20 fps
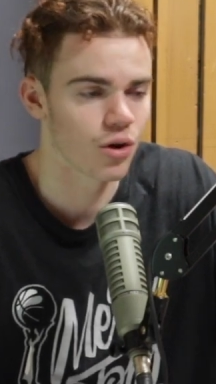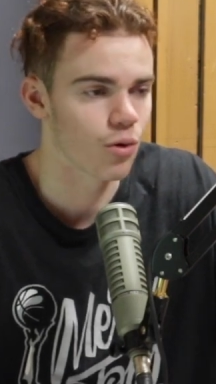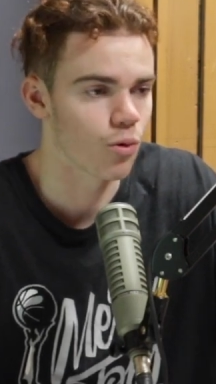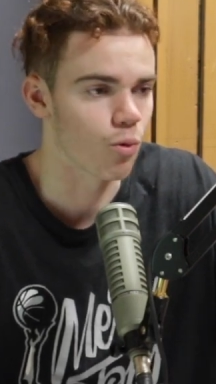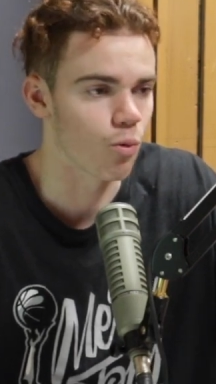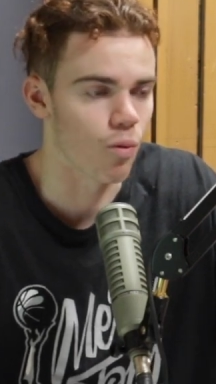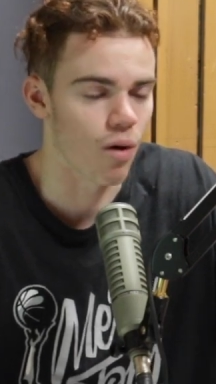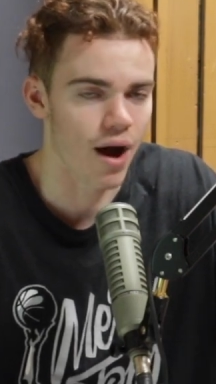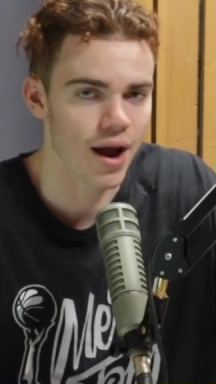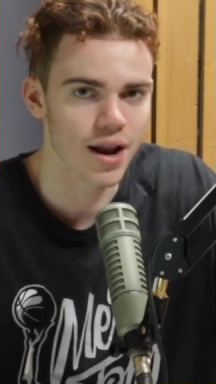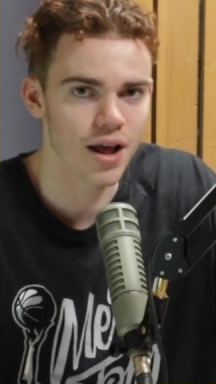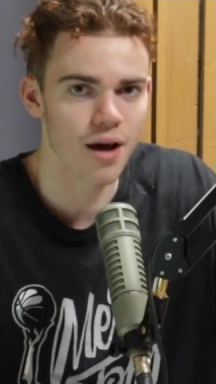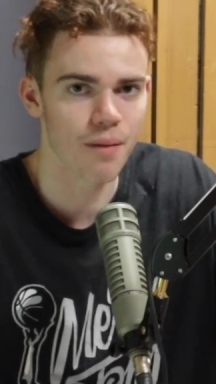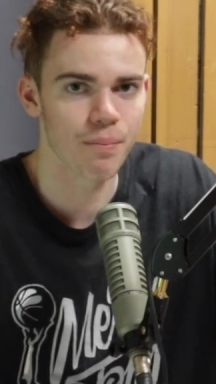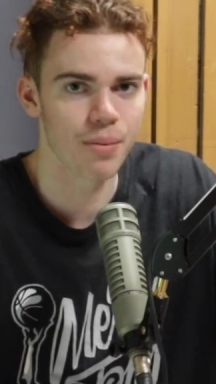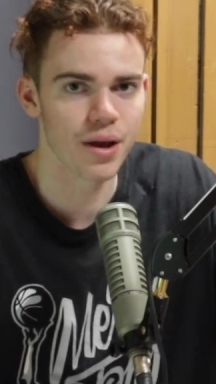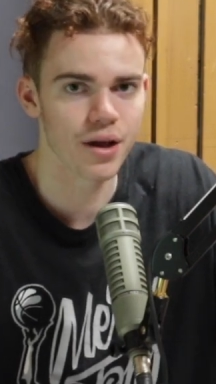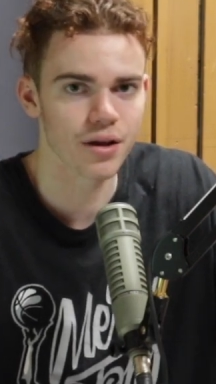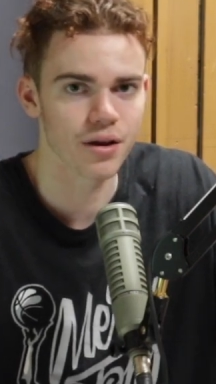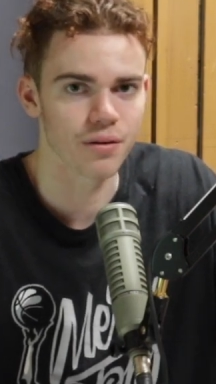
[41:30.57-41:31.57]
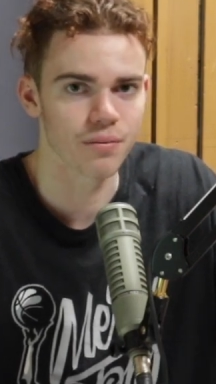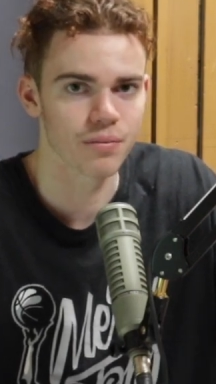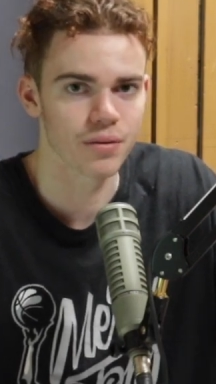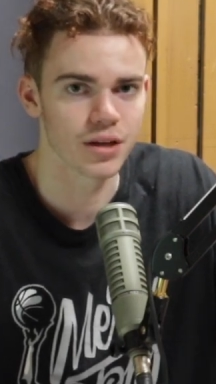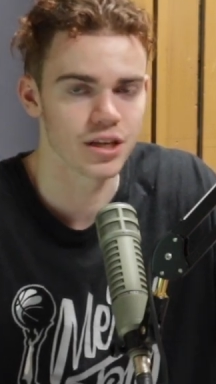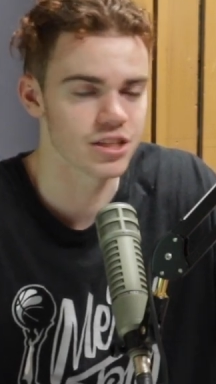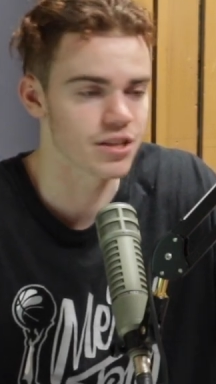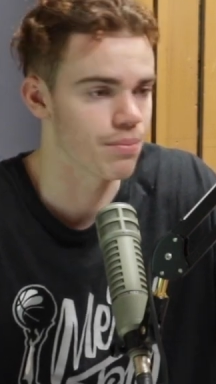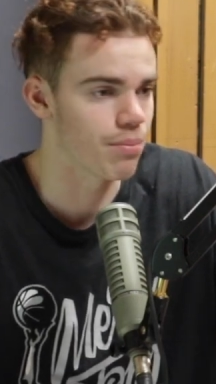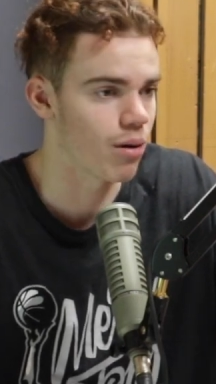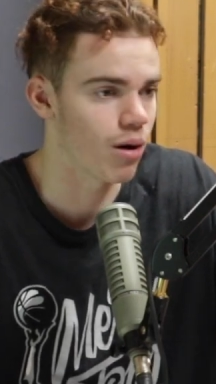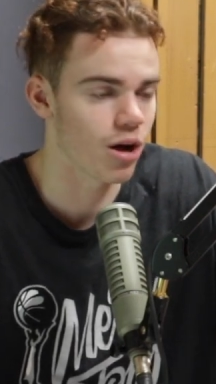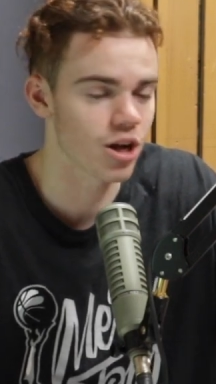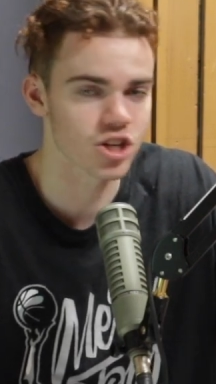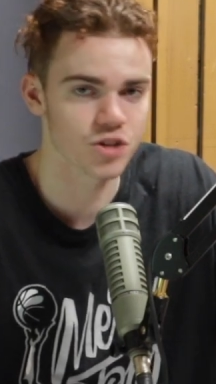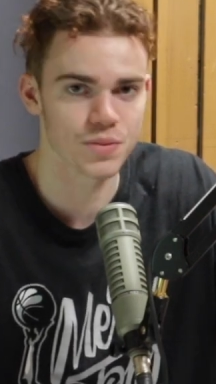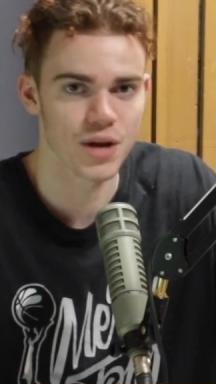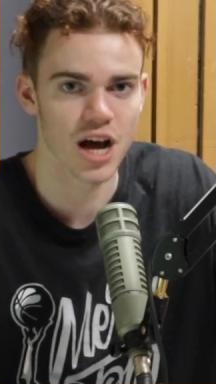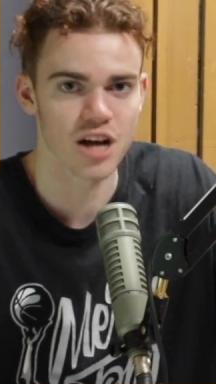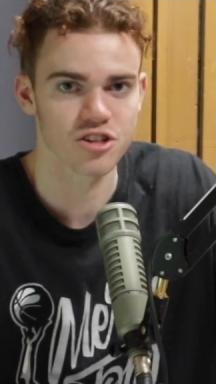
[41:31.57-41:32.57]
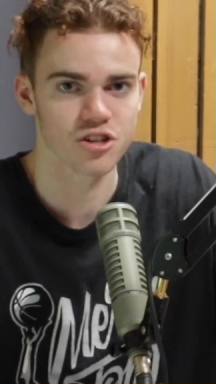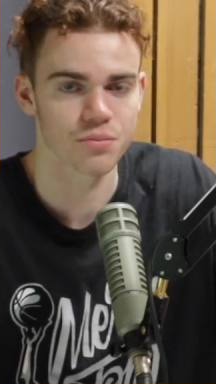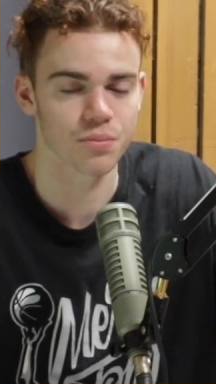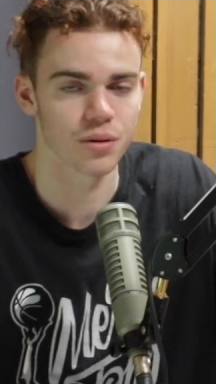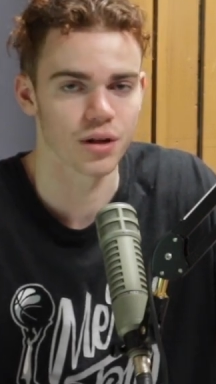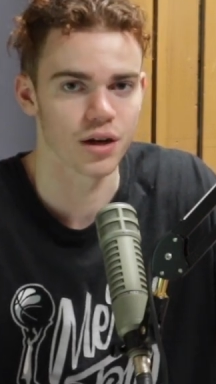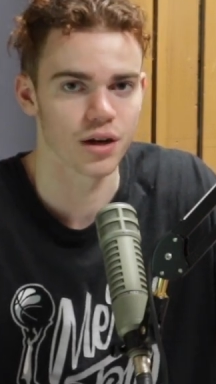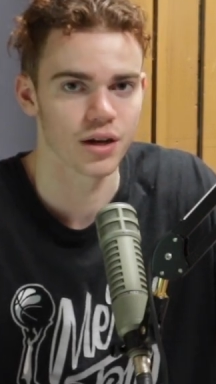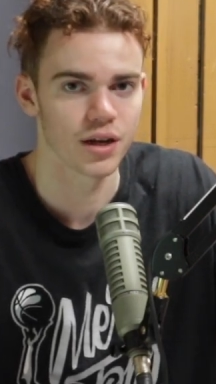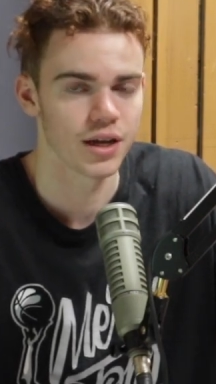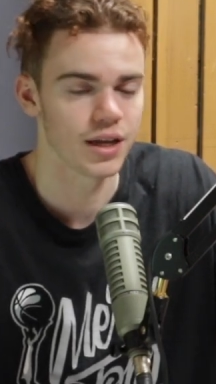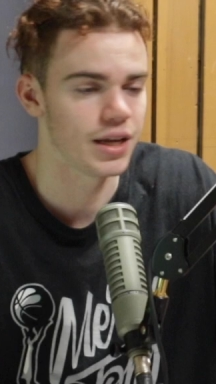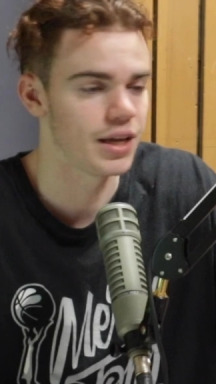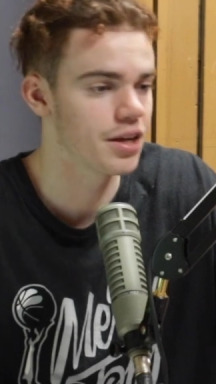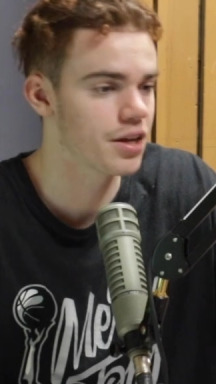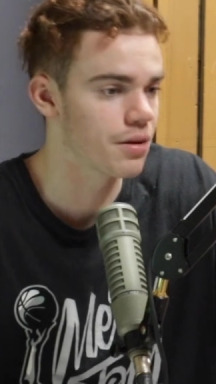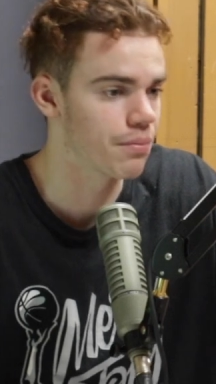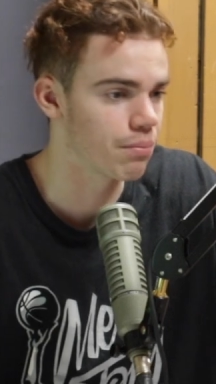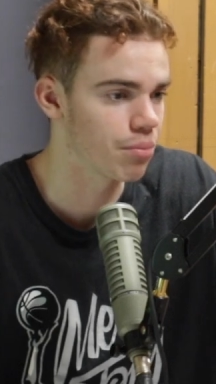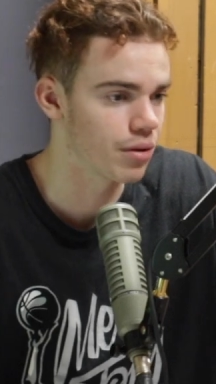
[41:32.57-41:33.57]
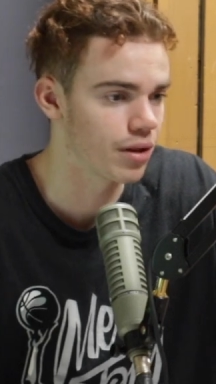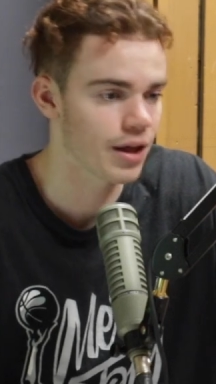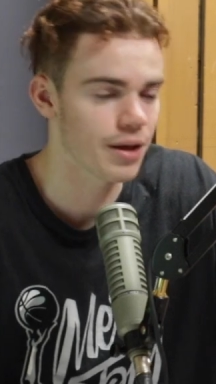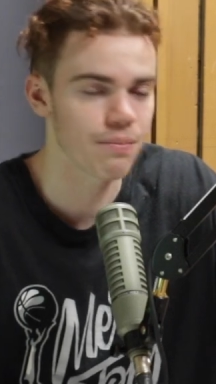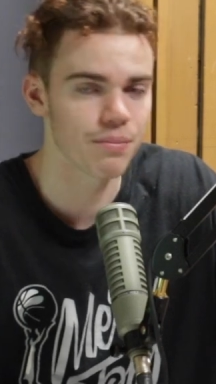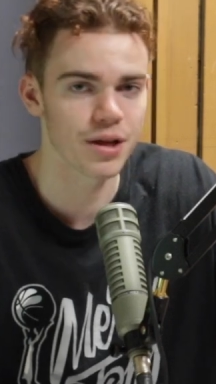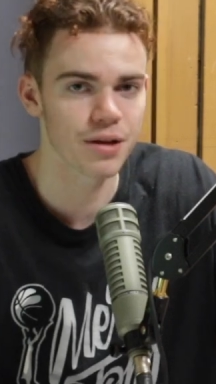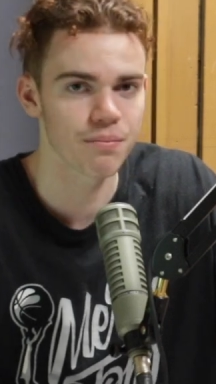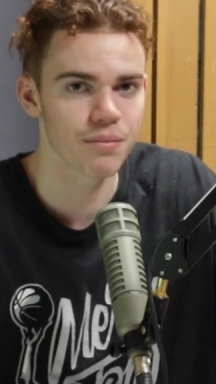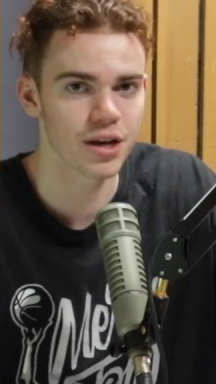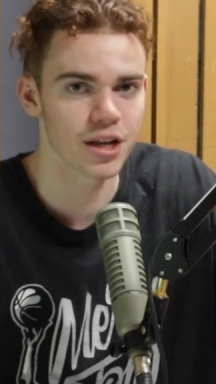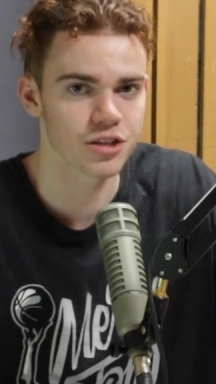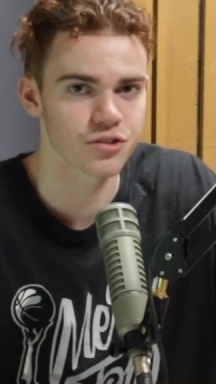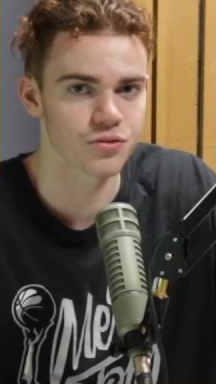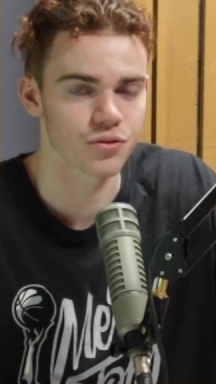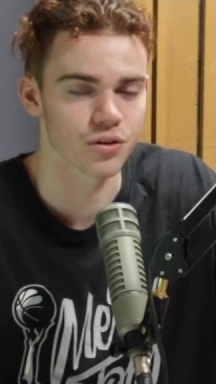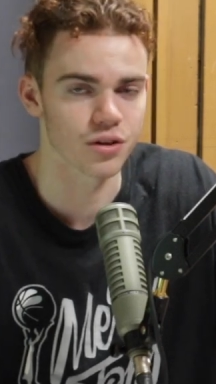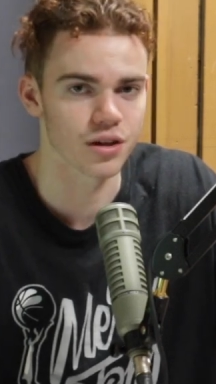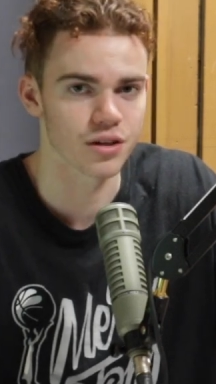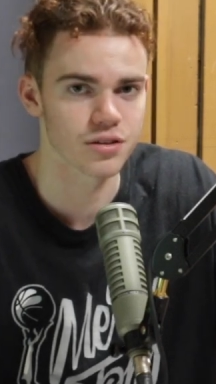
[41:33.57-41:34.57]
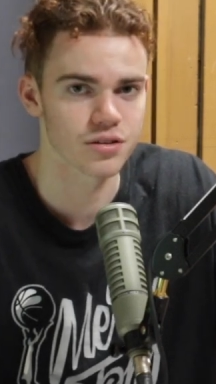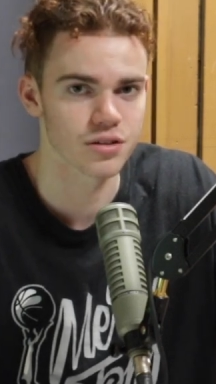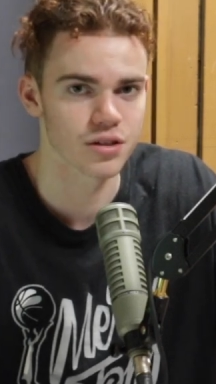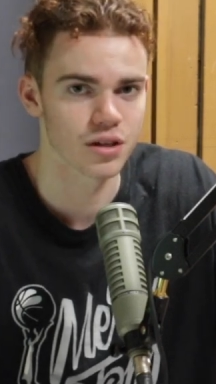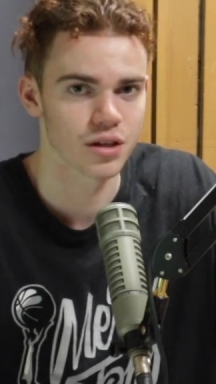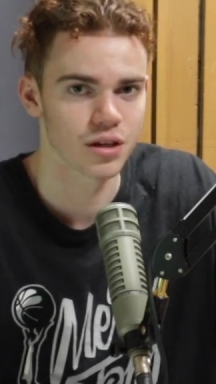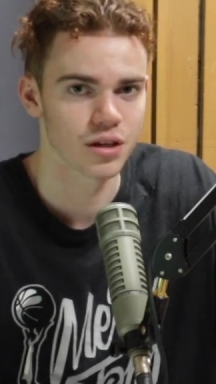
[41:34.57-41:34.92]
Why not pick him? He's a polished basketball player. He can play big minutes for us.